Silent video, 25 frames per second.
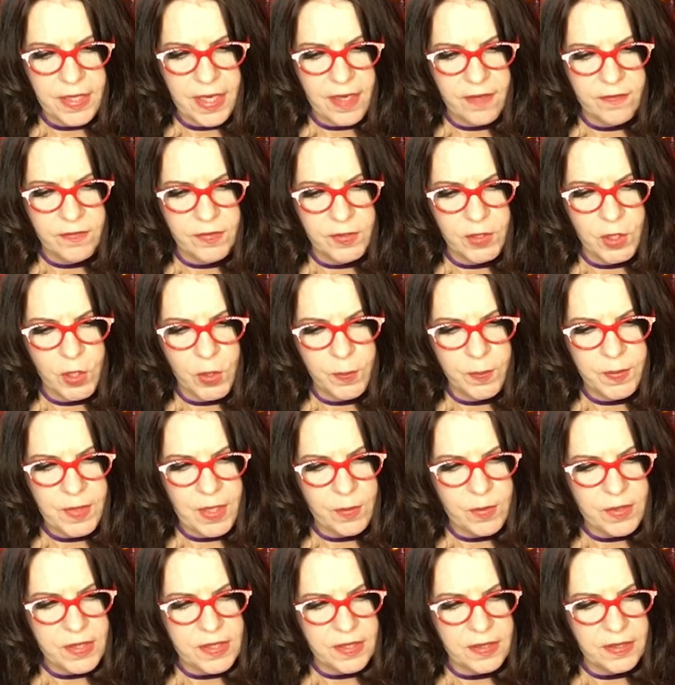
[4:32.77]
envelope
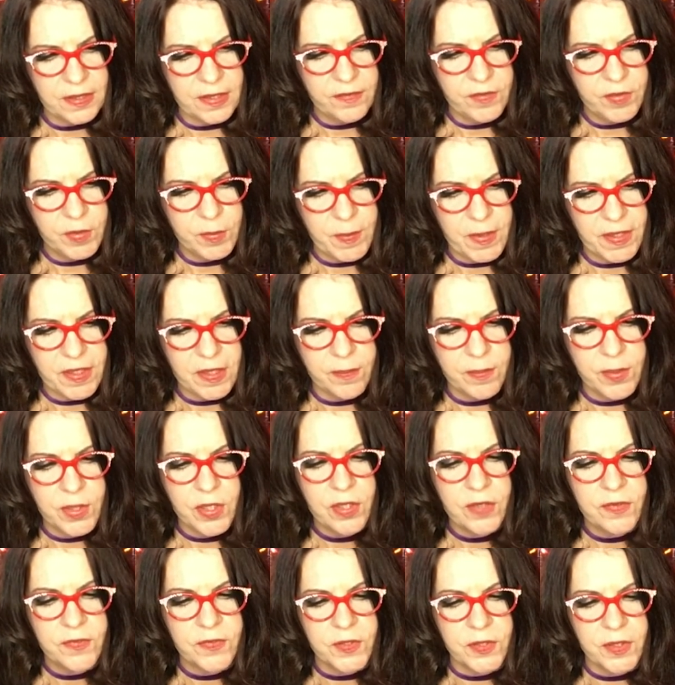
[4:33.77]
that was delivered by the
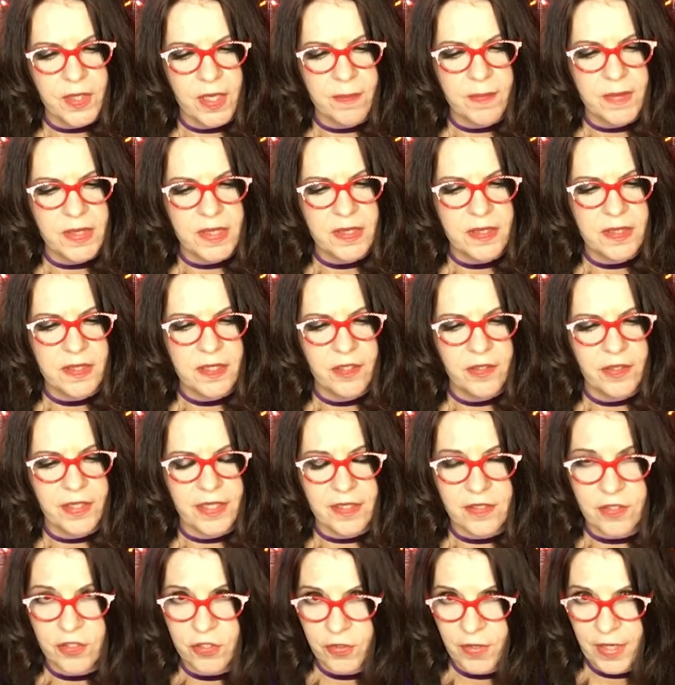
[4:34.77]
beautiful and
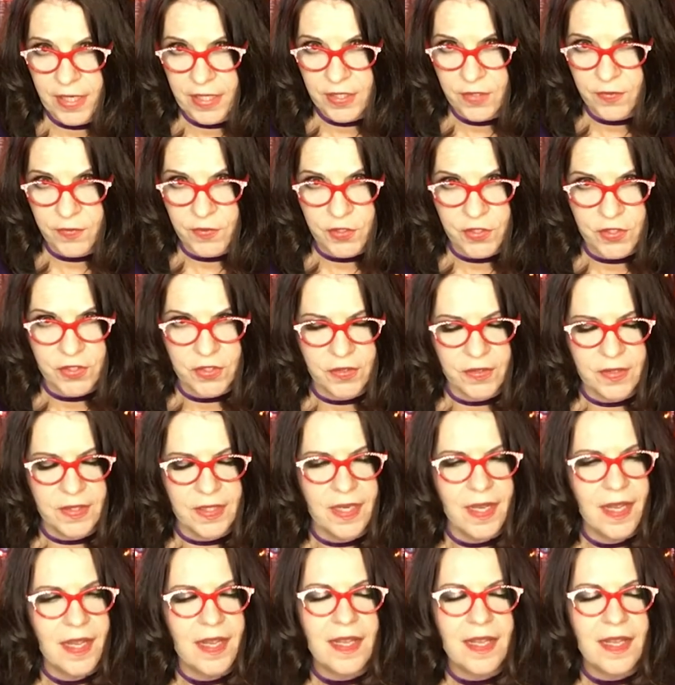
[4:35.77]
mysterious transfer student.